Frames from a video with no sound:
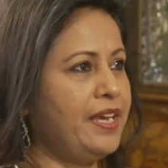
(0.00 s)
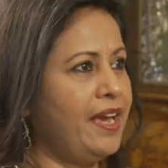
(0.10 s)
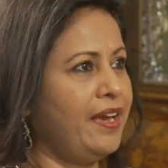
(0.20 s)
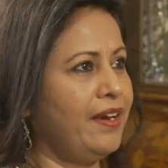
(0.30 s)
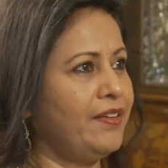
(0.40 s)

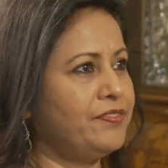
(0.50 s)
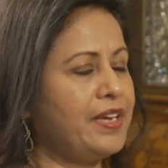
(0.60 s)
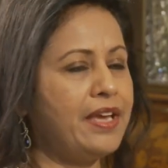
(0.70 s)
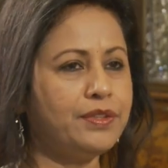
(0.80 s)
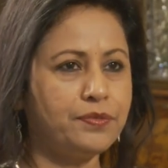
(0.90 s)
have
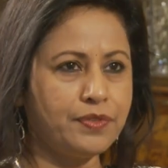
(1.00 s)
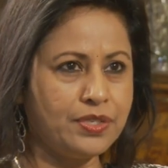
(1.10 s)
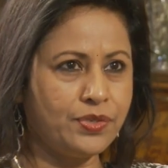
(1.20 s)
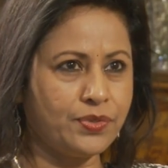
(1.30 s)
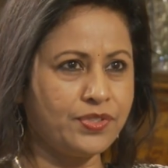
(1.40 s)
and the
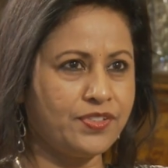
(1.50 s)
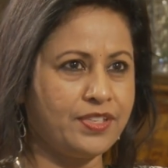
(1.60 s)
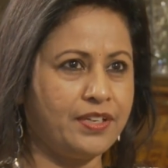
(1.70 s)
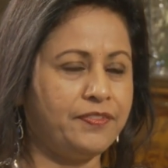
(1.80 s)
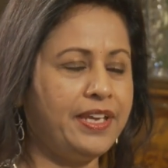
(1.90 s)
resources
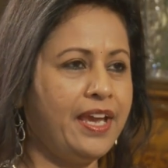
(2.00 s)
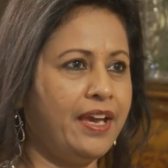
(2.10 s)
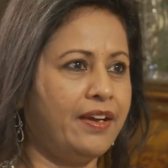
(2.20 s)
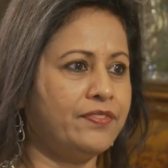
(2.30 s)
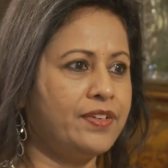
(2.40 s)
that we
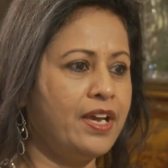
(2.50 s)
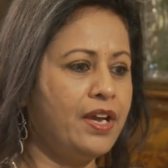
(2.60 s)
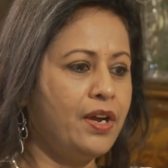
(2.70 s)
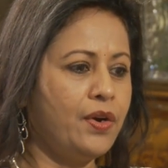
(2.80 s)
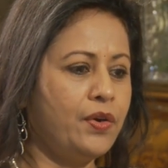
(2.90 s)
have,
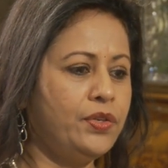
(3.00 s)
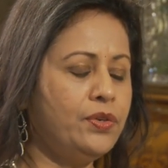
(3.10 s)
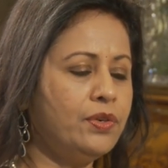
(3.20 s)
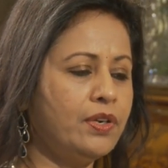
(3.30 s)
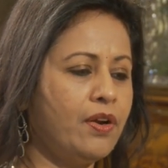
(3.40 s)

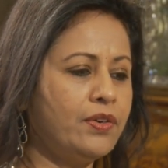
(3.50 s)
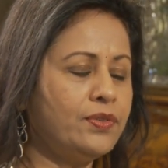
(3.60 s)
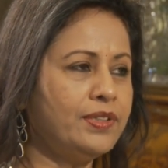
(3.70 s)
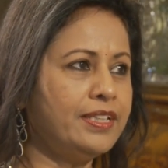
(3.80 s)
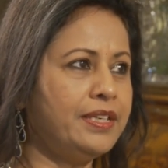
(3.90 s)
you are not
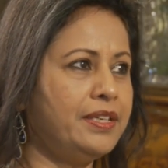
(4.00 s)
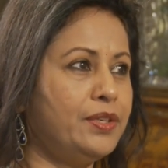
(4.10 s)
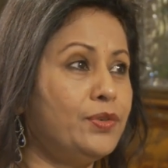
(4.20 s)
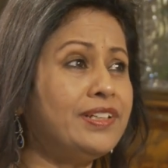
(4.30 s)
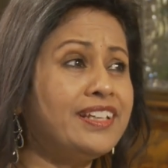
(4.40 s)
only
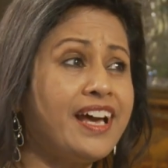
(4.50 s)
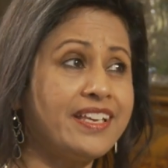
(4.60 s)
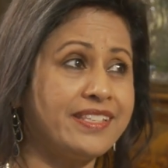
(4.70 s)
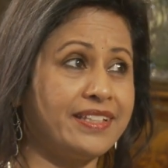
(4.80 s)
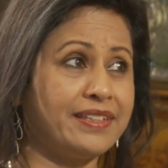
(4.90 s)

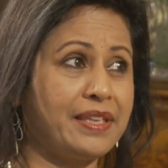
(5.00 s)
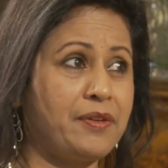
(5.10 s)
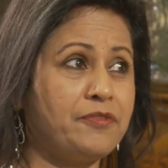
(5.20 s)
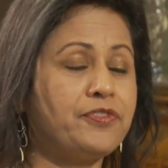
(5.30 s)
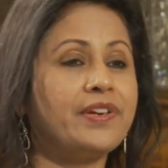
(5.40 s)
utilizing
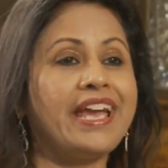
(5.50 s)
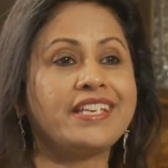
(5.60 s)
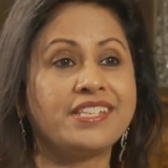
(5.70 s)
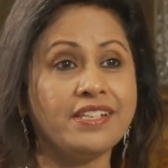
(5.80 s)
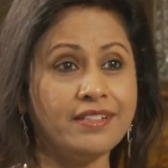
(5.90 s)
them for
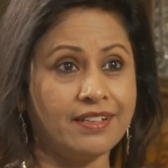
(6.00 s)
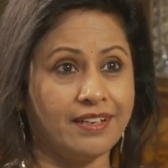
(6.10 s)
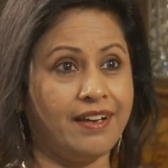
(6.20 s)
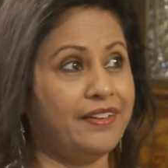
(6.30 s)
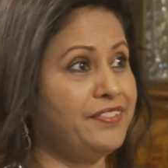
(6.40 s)
extended
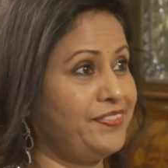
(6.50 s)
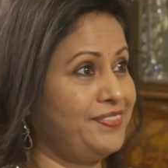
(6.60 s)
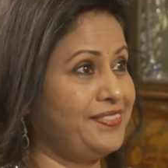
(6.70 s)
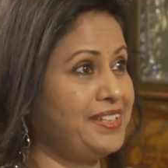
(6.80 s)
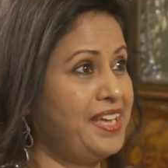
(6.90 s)
life
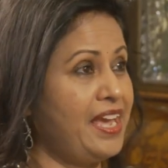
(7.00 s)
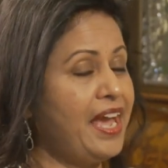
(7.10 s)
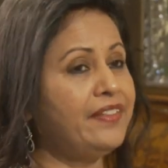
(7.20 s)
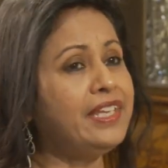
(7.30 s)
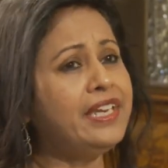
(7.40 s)

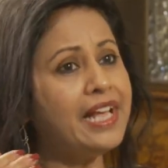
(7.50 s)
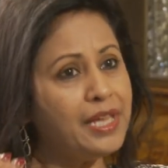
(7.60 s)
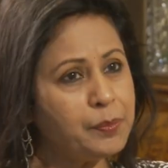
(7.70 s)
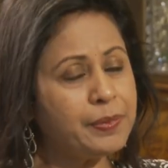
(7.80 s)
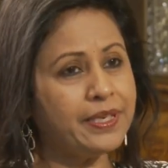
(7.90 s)
oh, and yeah. then
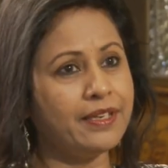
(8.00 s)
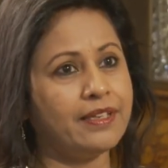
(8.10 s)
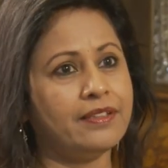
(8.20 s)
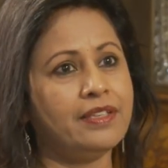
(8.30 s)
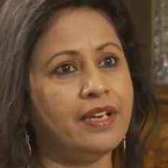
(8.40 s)

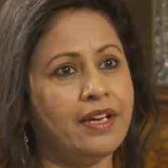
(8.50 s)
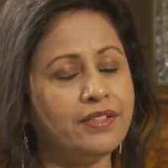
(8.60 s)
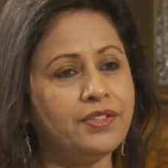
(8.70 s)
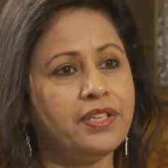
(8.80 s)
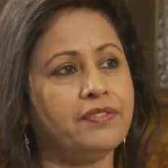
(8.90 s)
helping the
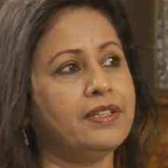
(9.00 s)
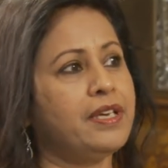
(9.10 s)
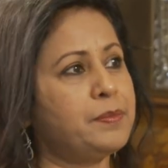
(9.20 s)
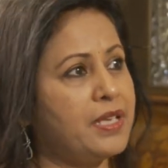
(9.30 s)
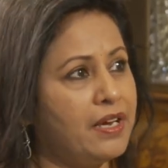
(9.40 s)

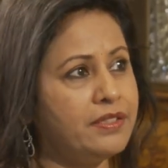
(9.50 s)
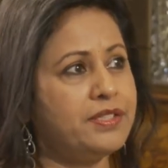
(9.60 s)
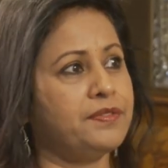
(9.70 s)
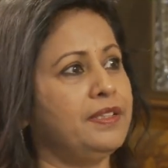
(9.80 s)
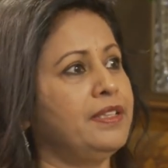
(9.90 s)
underdeveloped,
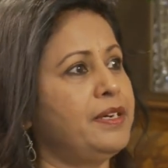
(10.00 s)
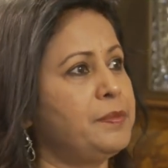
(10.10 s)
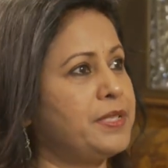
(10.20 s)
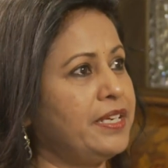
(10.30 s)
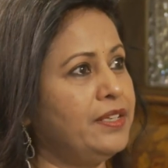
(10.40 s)

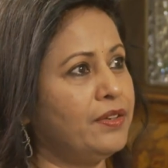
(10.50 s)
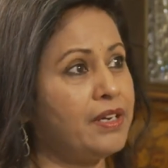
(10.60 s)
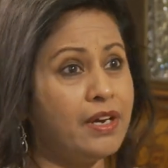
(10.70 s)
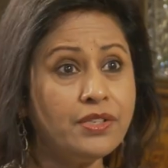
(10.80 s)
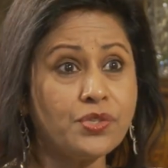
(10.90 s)
undeveloped, you know,
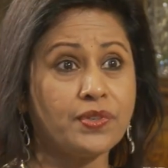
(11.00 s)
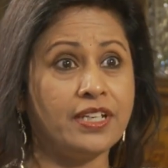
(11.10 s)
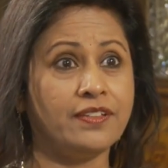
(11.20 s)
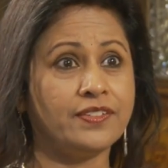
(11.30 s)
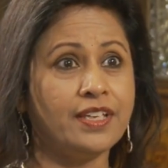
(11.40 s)

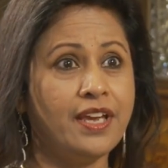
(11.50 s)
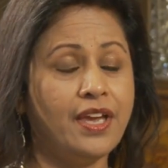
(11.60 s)
countries